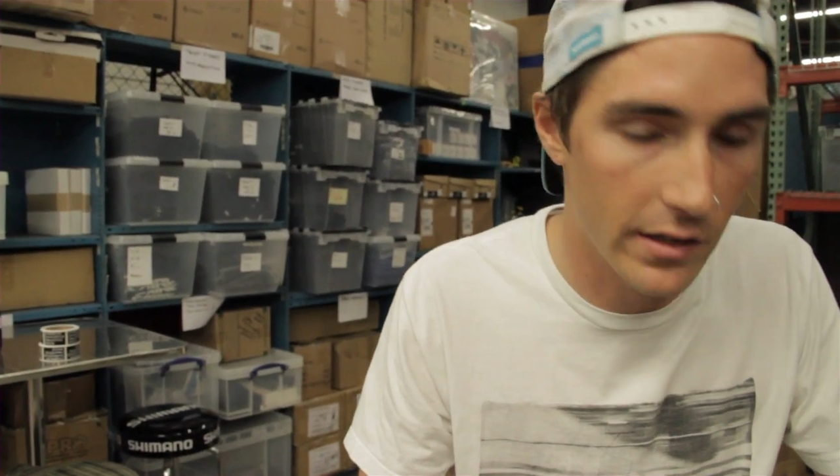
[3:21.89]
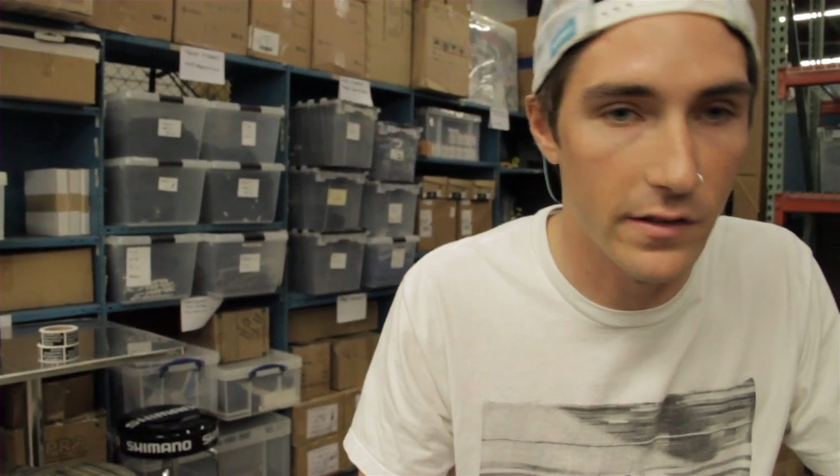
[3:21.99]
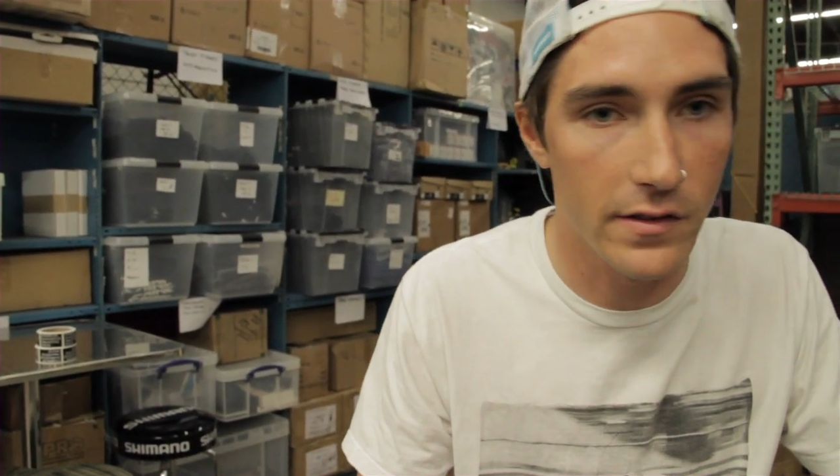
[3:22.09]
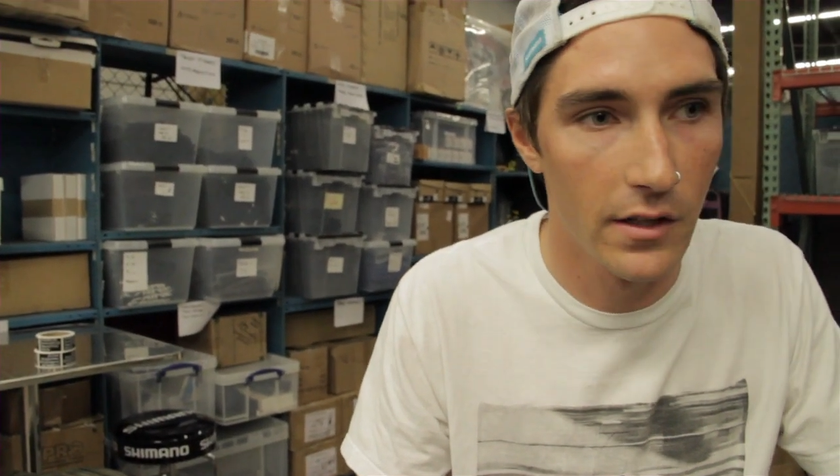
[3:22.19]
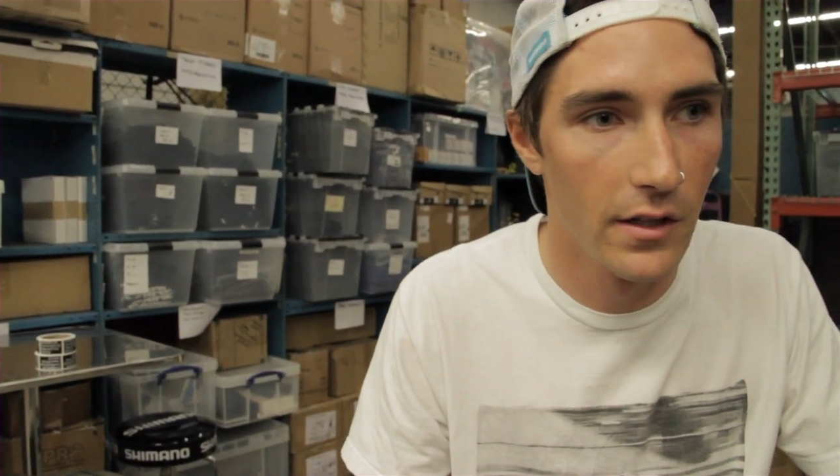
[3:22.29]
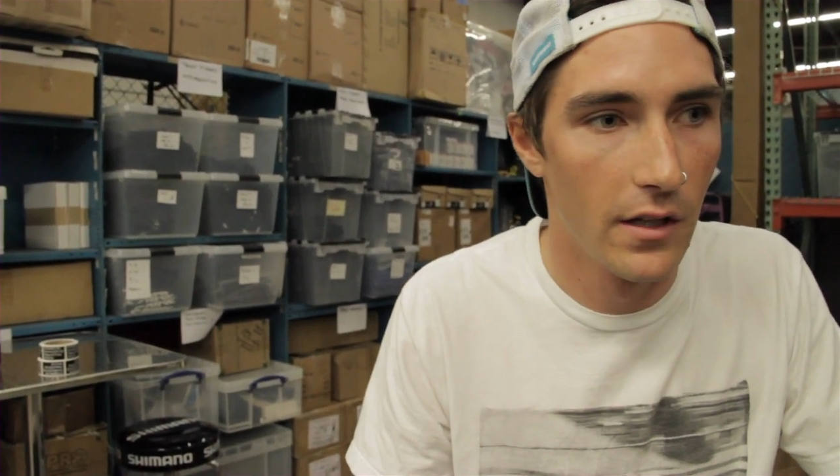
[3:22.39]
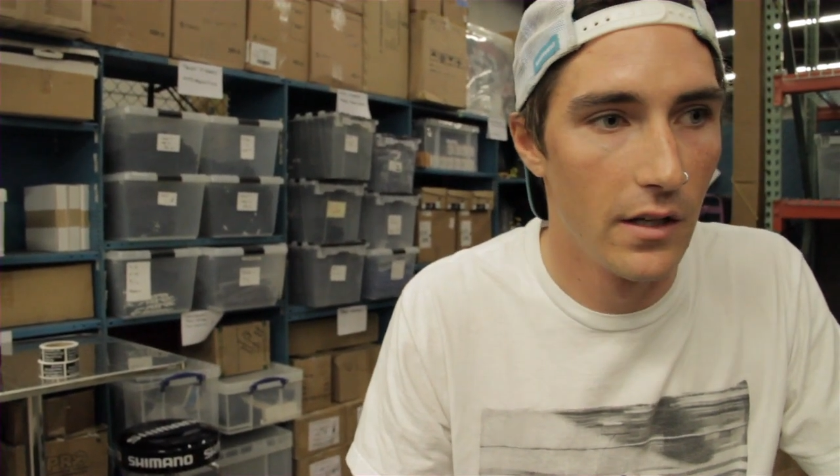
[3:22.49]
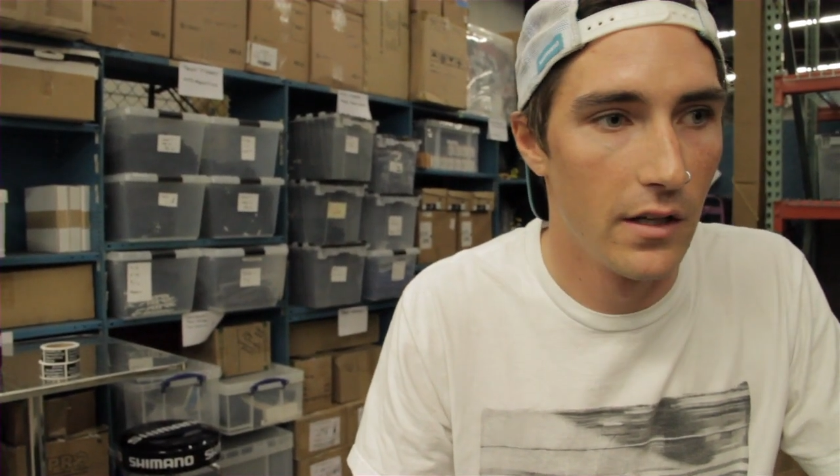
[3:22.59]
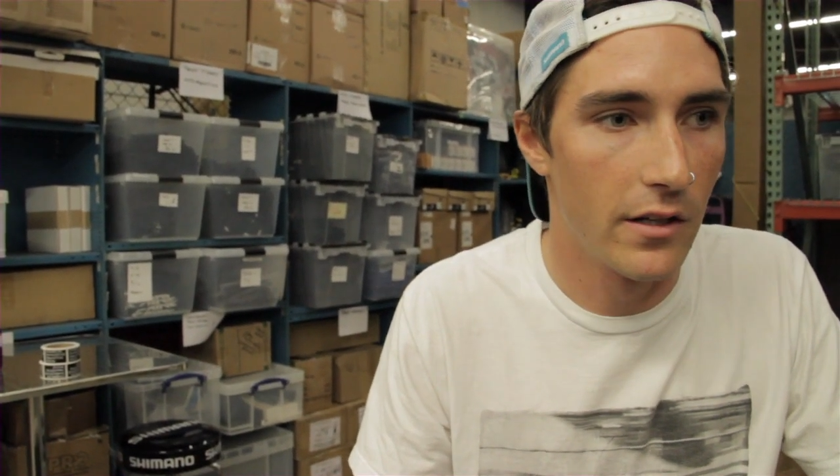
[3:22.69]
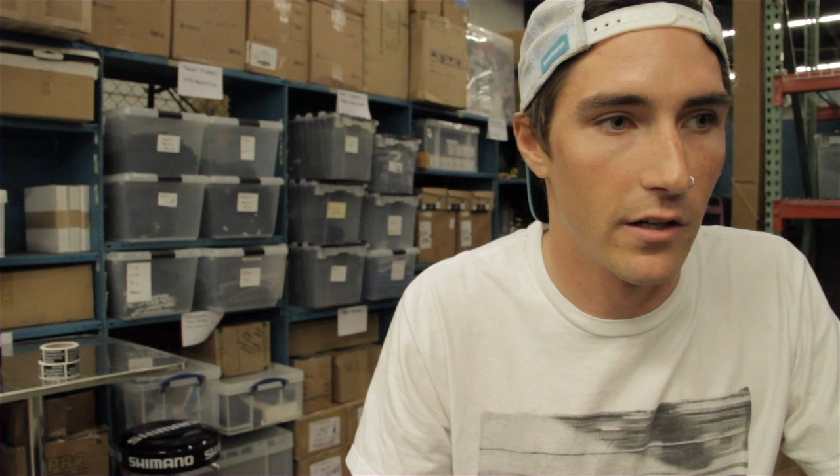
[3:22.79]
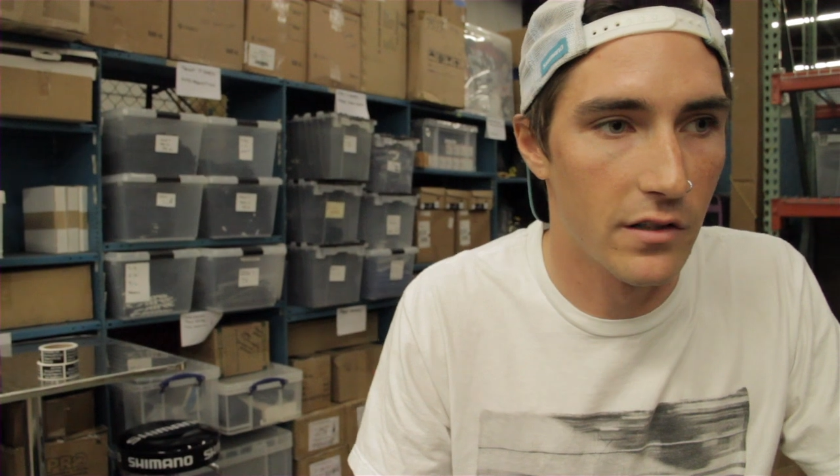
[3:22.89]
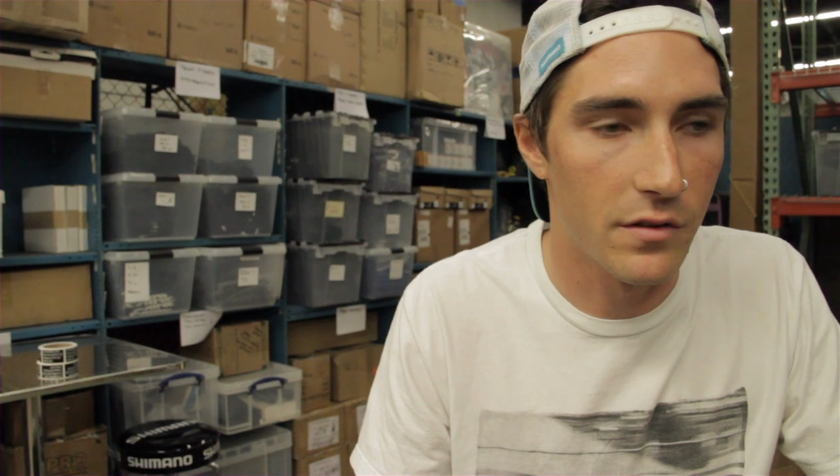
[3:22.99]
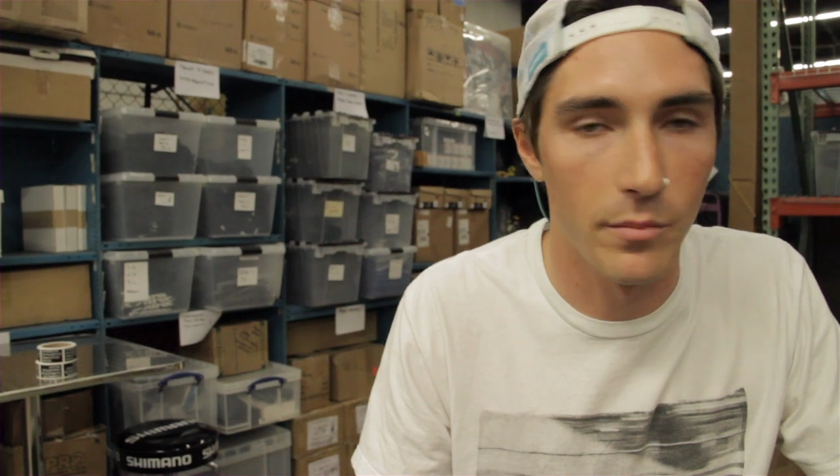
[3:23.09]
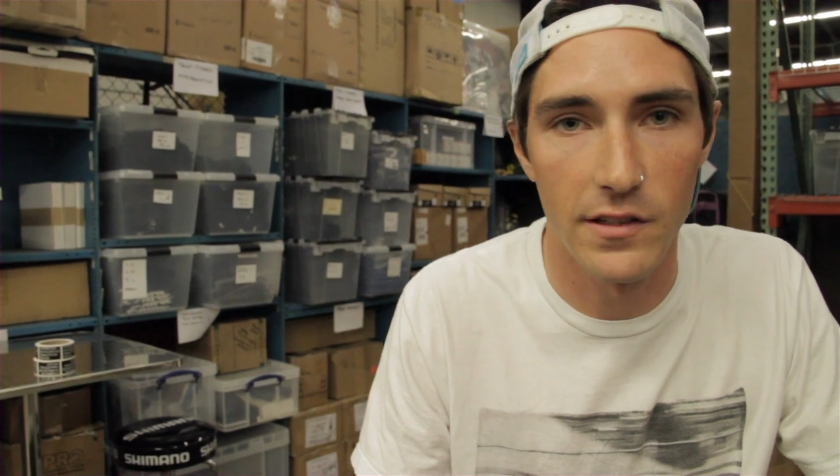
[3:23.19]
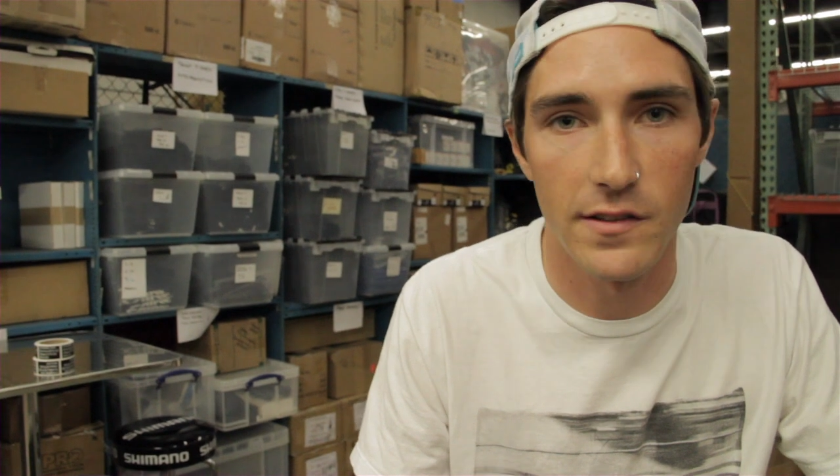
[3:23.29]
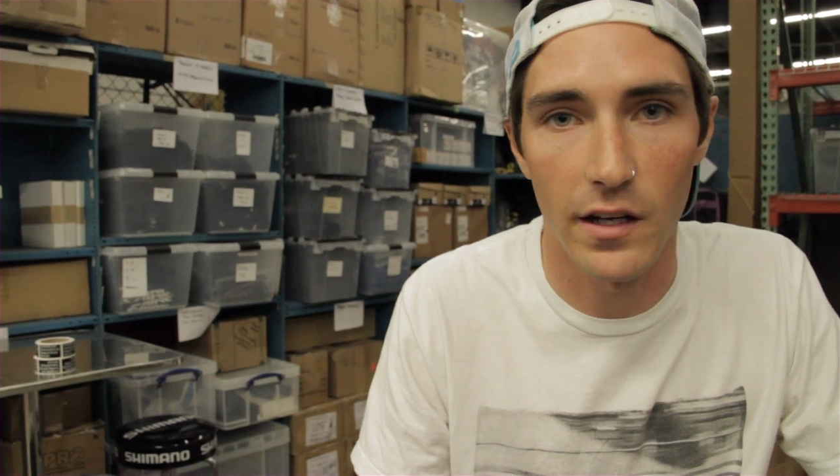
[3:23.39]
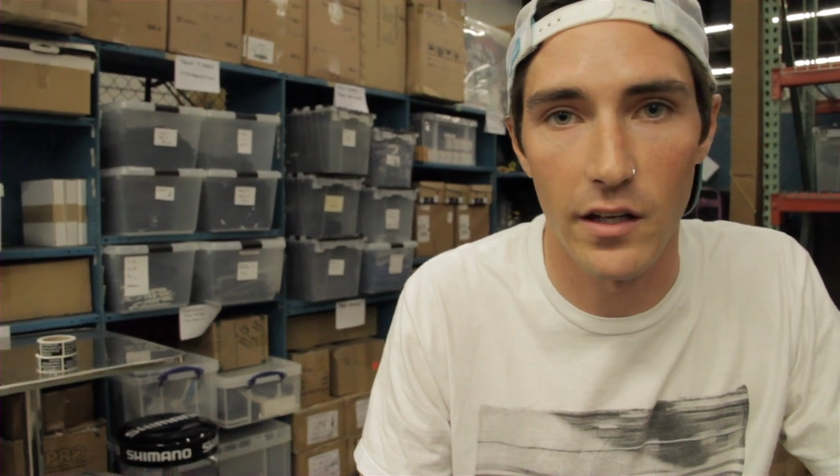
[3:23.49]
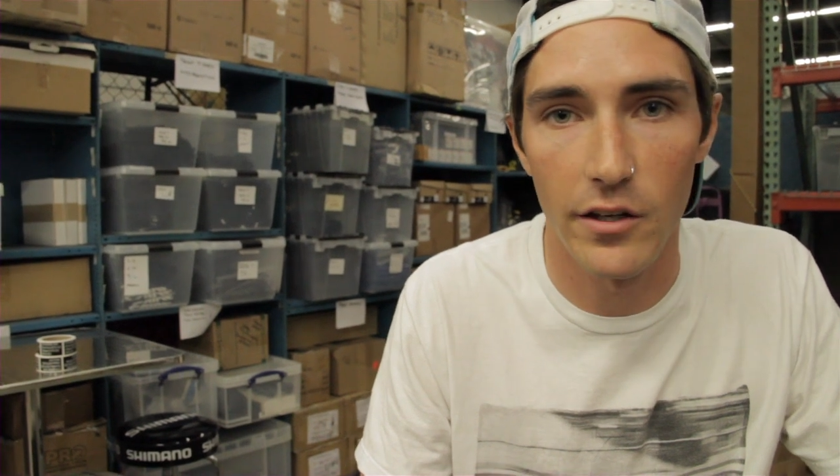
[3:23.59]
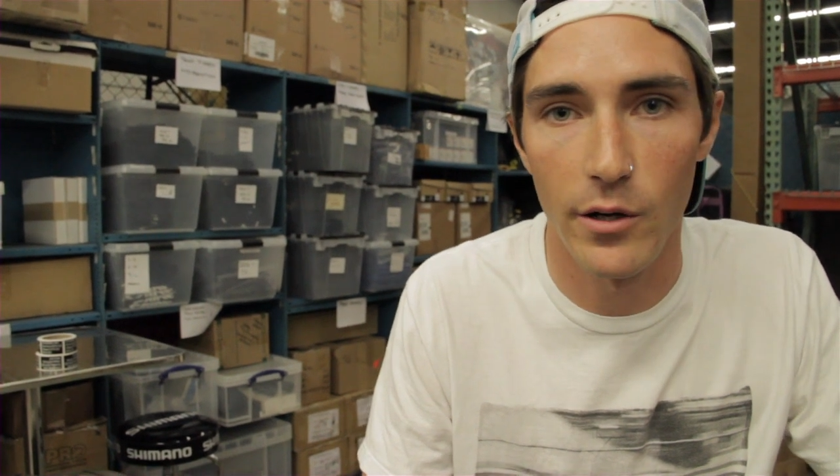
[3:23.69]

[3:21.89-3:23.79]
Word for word: And it's, you know, this will be the second